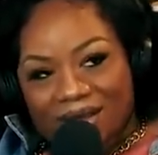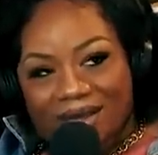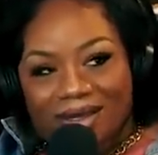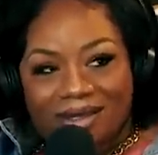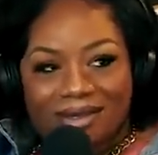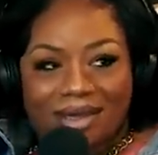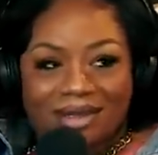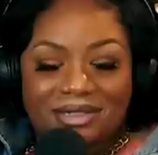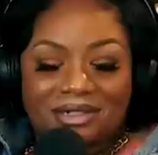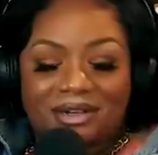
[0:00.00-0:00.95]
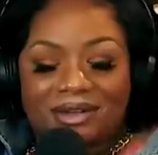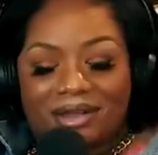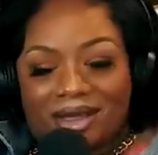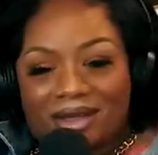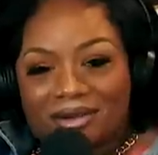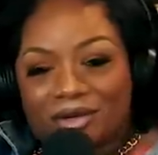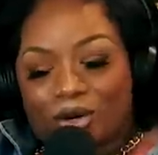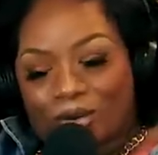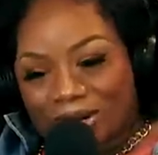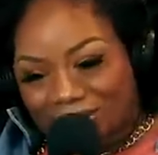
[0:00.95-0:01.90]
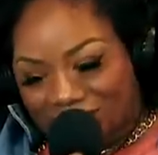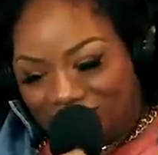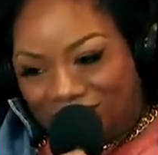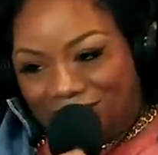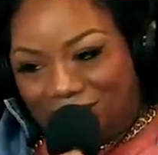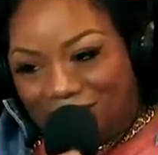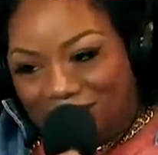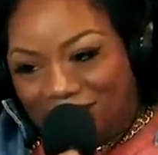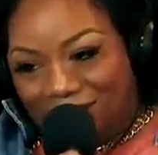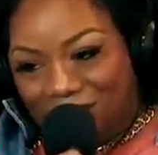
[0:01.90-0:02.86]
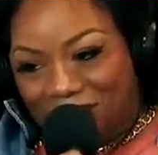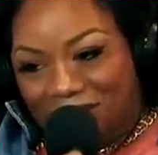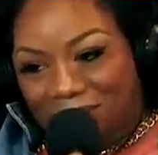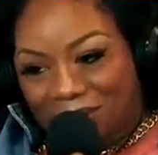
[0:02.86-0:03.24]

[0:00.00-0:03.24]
I I did a lot of crazy shit in my life to get